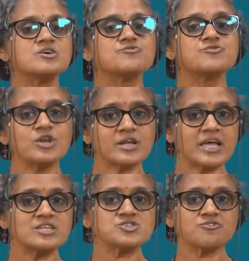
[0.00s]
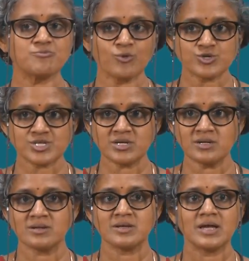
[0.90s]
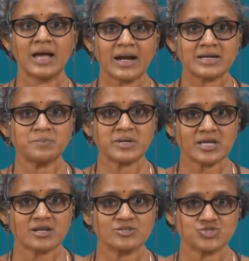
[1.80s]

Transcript: full range of motion at a particular